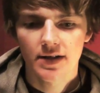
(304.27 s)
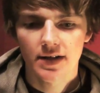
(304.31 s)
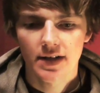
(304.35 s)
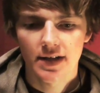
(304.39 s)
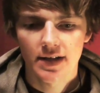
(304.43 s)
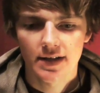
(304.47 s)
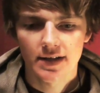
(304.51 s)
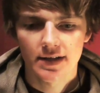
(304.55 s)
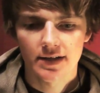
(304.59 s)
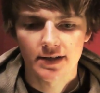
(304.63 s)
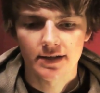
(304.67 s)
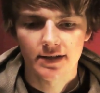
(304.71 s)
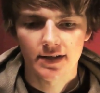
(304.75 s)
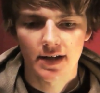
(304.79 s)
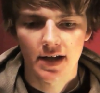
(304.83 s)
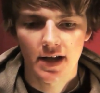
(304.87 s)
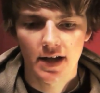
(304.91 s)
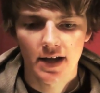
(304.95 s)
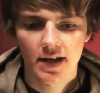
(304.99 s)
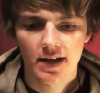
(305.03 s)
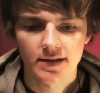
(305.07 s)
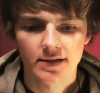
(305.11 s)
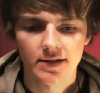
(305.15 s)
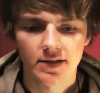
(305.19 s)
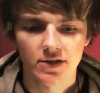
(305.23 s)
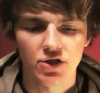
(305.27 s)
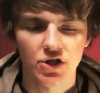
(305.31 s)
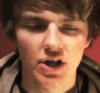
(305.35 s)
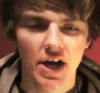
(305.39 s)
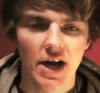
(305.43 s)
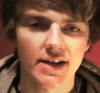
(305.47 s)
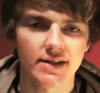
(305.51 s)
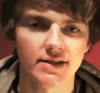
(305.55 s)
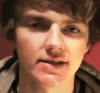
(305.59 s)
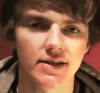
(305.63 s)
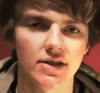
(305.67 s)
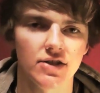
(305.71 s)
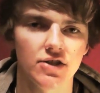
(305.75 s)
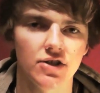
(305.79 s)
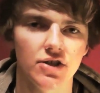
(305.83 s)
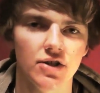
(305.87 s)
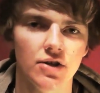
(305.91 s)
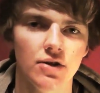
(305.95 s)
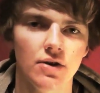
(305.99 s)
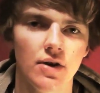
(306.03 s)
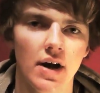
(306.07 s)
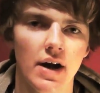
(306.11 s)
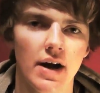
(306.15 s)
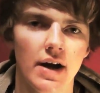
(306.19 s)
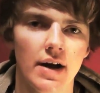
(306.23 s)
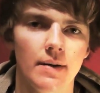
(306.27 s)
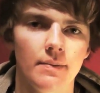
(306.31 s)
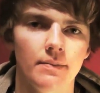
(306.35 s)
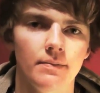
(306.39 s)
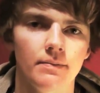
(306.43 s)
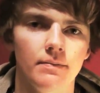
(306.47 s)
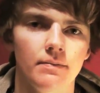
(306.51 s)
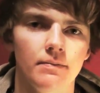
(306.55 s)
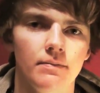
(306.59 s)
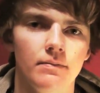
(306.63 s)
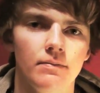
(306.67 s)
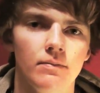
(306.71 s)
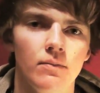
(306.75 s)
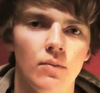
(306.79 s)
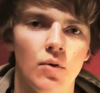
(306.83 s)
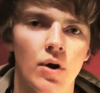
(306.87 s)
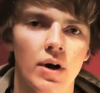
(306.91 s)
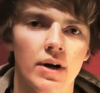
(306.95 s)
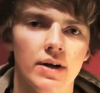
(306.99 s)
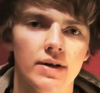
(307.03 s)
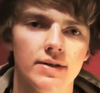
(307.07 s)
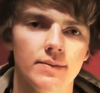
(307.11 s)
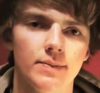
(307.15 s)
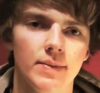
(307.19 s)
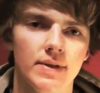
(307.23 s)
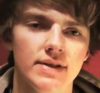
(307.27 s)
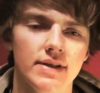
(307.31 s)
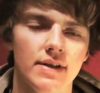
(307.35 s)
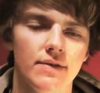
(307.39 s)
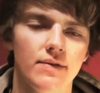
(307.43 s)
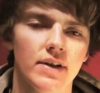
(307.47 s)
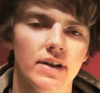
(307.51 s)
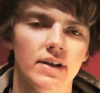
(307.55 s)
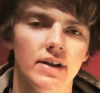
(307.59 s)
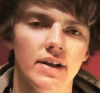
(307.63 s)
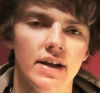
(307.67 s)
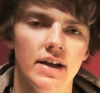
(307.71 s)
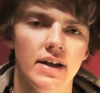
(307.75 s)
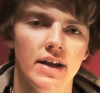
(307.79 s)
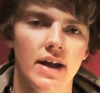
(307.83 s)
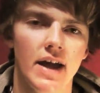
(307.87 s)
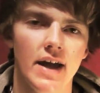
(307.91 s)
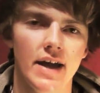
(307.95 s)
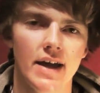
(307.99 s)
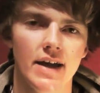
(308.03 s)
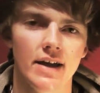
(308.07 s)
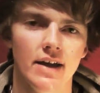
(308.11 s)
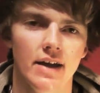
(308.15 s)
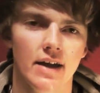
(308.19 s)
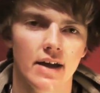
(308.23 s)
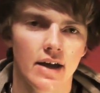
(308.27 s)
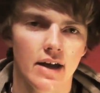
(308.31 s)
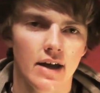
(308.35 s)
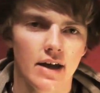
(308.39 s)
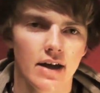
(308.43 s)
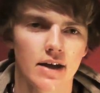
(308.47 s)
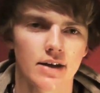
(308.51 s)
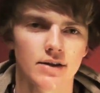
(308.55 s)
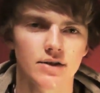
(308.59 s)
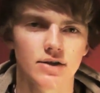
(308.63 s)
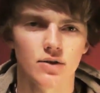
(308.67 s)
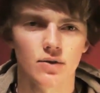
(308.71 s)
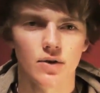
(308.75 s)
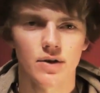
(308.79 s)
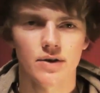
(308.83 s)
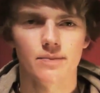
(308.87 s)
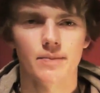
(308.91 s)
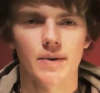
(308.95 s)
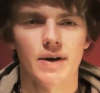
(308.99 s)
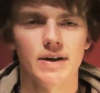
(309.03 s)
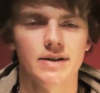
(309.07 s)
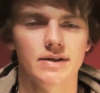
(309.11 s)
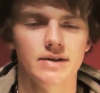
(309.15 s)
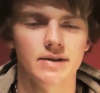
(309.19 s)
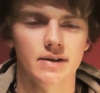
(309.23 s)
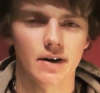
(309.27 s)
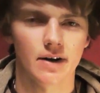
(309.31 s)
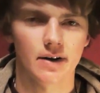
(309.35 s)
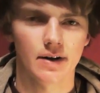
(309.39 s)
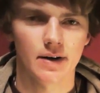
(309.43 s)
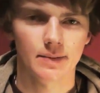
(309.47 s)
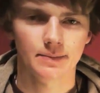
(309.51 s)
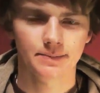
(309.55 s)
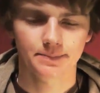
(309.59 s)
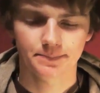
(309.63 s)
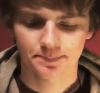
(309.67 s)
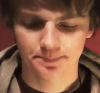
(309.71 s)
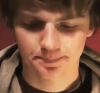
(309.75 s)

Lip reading: is it's a chest issue, more specifically a issue with my sternum.